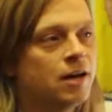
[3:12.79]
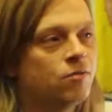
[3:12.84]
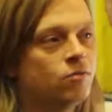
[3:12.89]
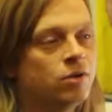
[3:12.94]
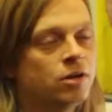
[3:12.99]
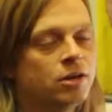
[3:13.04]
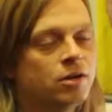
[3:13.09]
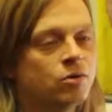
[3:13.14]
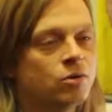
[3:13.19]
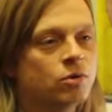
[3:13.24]

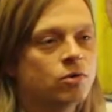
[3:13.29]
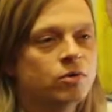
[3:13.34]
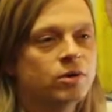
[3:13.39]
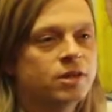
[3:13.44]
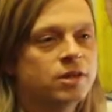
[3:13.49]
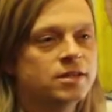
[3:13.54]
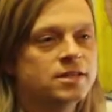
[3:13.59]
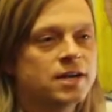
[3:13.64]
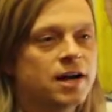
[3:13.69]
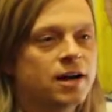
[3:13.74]
really we're
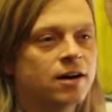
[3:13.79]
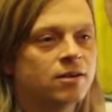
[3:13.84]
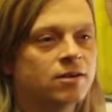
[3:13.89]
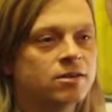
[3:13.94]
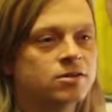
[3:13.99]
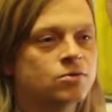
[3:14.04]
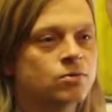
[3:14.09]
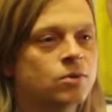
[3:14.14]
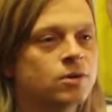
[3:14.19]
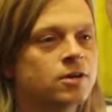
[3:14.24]
really
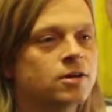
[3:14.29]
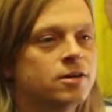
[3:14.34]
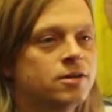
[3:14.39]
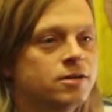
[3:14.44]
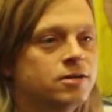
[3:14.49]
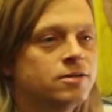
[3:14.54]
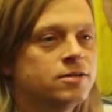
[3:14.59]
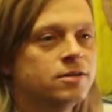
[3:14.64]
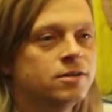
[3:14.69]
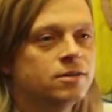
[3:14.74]
tireless
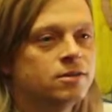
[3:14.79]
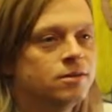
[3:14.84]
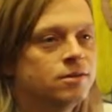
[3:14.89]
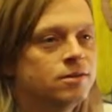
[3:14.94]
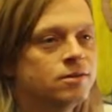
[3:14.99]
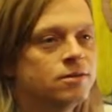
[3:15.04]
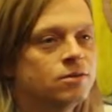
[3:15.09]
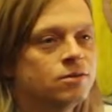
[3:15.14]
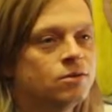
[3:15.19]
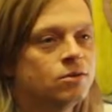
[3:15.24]
workers and
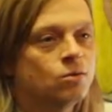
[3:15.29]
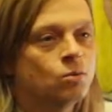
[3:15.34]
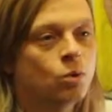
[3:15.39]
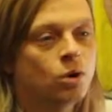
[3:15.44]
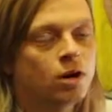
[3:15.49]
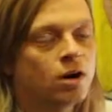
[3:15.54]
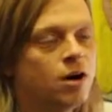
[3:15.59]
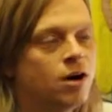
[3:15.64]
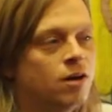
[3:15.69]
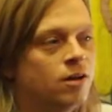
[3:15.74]

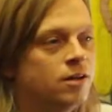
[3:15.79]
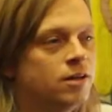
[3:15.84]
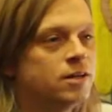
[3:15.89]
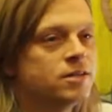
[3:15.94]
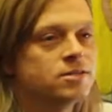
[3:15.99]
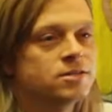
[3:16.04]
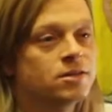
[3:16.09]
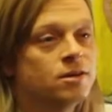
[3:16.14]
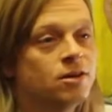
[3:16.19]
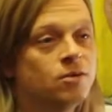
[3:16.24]

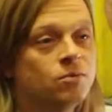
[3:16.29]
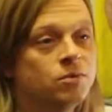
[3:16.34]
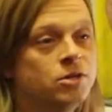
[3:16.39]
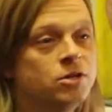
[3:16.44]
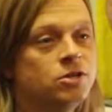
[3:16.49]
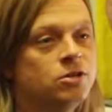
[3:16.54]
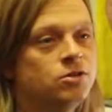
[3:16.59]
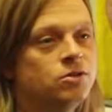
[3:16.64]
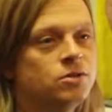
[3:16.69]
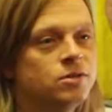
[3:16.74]
workaholics, and all we
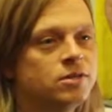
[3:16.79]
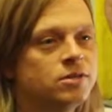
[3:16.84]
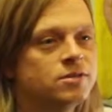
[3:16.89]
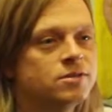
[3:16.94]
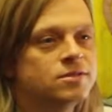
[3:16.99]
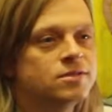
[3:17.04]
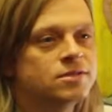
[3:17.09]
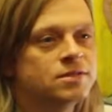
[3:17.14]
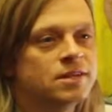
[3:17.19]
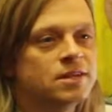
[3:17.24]
do
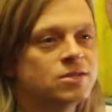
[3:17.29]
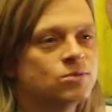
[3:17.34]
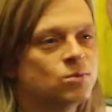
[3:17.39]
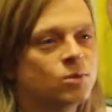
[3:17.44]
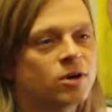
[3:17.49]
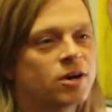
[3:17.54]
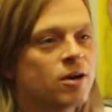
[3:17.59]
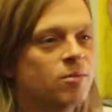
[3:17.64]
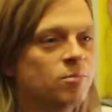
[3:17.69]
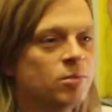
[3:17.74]
is
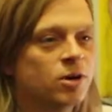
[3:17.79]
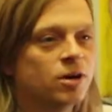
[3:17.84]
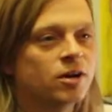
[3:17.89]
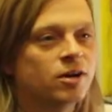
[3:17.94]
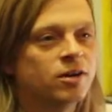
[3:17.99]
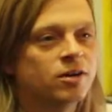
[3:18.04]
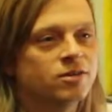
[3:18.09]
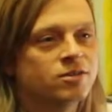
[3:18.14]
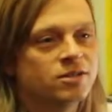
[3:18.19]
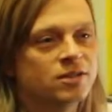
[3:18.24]
work on
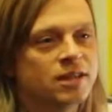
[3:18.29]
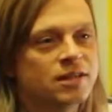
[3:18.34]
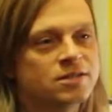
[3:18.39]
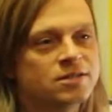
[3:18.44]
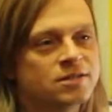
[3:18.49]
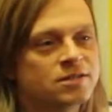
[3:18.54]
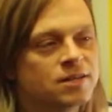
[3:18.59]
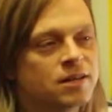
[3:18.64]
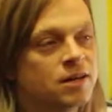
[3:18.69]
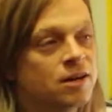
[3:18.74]
burgers.
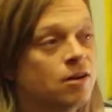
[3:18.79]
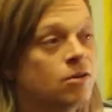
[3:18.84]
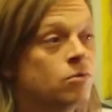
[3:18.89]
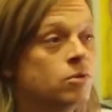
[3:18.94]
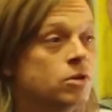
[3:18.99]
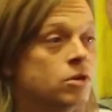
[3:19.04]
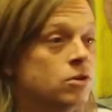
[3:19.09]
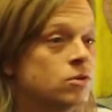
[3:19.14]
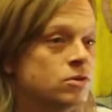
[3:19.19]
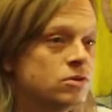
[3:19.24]
And all
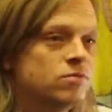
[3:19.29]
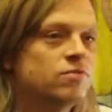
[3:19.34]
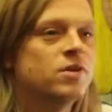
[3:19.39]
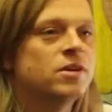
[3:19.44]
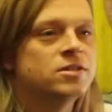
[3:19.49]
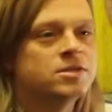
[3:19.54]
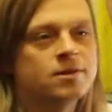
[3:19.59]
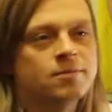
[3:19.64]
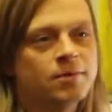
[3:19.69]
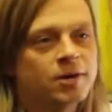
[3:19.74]
we do is
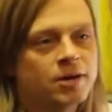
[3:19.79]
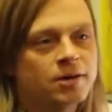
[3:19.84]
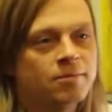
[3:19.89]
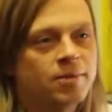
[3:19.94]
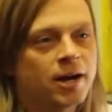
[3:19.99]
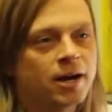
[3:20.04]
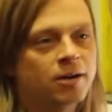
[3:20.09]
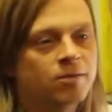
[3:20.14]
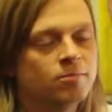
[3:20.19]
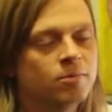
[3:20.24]
invest our money
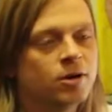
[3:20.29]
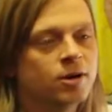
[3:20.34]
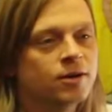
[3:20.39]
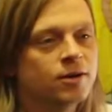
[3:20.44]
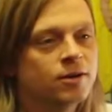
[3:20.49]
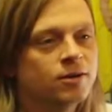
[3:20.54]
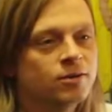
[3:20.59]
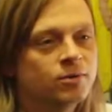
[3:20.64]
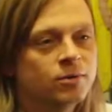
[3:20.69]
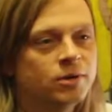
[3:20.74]
back in
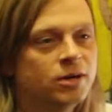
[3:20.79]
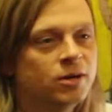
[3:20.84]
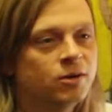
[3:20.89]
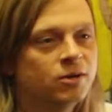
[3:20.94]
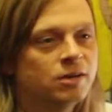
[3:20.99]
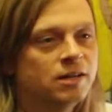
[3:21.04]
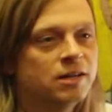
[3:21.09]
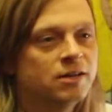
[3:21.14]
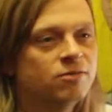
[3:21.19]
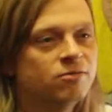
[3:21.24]
burger. We
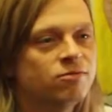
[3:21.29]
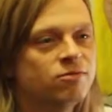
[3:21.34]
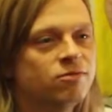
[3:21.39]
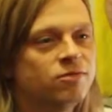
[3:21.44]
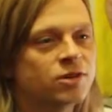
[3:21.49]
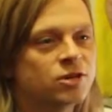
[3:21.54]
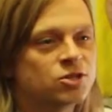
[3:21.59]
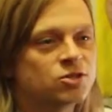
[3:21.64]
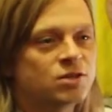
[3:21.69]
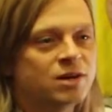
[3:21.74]
don't live
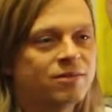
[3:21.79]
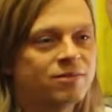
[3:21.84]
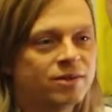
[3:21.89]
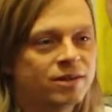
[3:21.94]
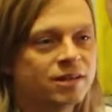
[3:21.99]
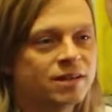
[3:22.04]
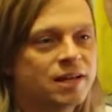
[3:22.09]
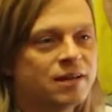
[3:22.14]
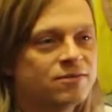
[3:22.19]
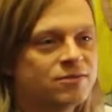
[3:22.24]

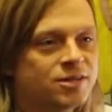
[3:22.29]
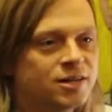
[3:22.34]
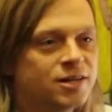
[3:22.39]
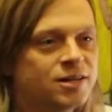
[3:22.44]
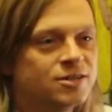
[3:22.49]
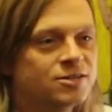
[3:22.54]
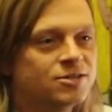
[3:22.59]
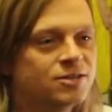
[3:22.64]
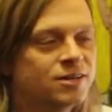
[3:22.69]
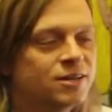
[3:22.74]
extravagant
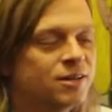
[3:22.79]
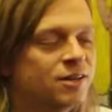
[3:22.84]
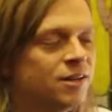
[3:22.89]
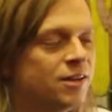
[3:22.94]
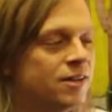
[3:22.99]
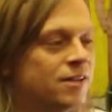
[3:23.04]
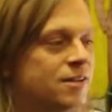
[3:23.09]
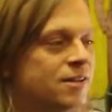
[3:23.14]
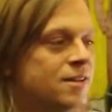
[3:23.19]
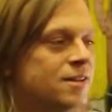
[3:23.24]
lifestyles or
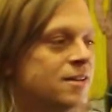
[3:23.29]
anything.